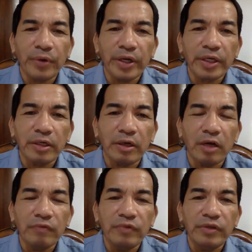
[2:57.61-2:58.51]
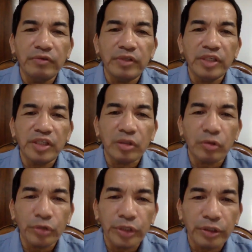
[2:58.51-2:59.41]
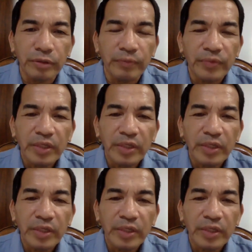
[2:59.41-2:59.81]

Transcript: prayer of the centurion,